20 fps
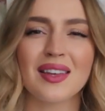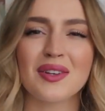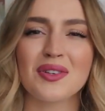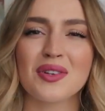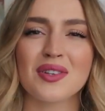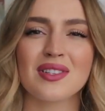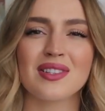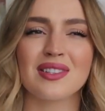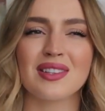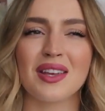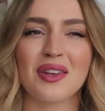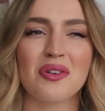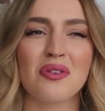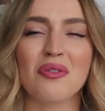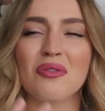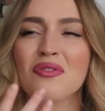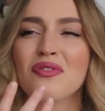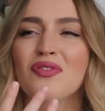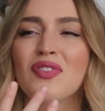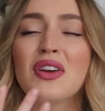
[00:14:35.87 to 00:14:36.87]
You
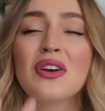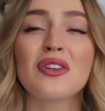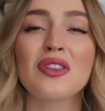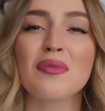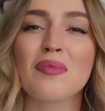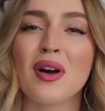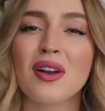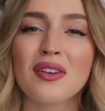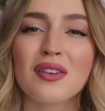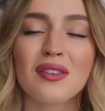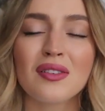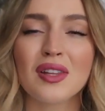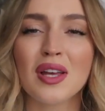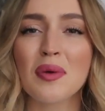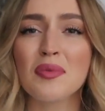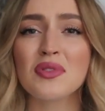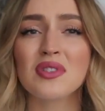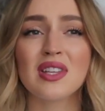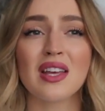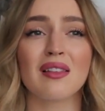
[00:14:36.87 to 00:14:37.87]
don't feel them on your
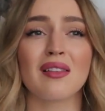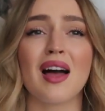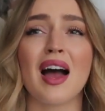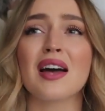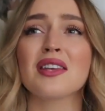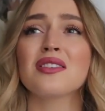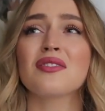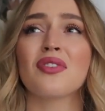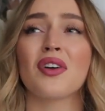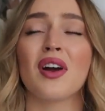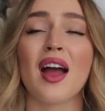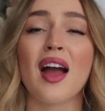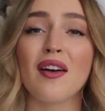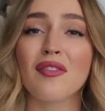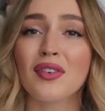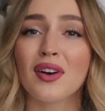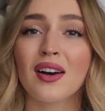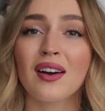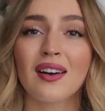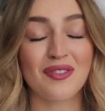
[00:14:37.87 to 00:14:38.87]
lips. They last forever.